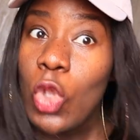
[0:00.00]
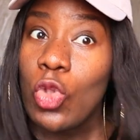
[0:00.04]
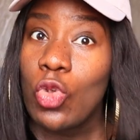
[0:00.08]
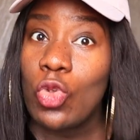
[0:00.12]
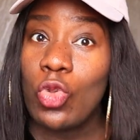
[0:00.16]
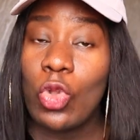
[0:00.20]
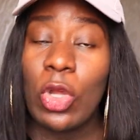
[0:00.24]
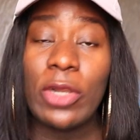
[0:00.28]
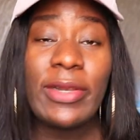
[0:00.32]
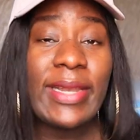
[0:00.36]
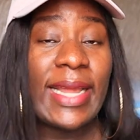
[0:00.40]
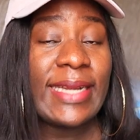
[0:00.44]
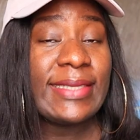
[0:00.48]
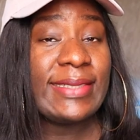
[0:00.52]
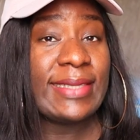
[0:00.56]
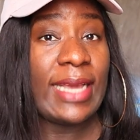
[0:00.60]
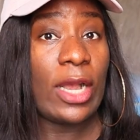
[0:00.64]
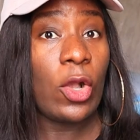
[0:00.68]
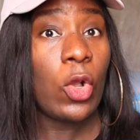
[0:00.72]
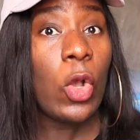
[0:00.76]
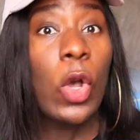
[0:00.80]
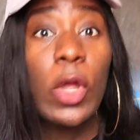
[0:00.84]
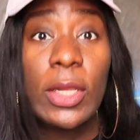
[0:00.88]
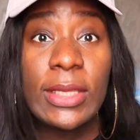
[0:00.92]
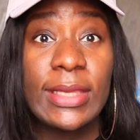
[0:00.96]
you don't like their
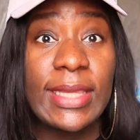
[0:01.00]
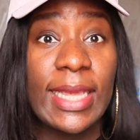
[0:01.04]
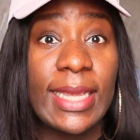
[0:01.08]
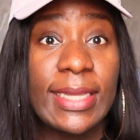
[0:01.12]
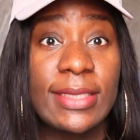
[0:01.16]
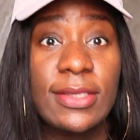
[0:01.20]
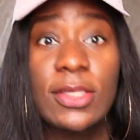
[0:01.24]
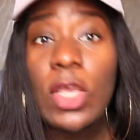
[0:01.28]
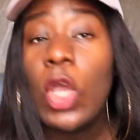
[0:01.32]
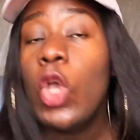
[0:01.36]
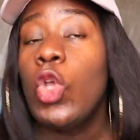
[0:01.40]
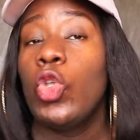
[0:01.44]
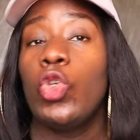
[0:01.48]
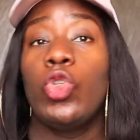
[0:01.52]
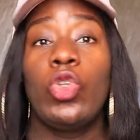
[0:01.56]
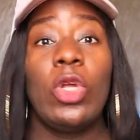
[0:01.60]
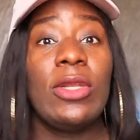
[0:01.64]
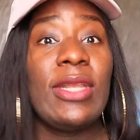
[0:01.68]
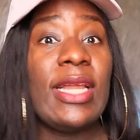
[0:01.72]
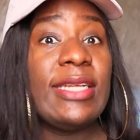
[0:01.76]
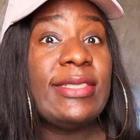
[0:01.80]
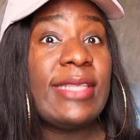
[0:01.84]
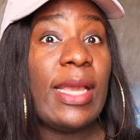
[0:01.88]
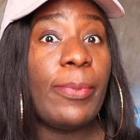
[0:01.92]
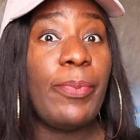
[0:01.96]
content, you
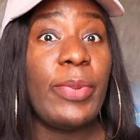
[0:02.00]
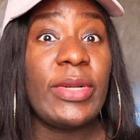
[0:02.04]
don't like their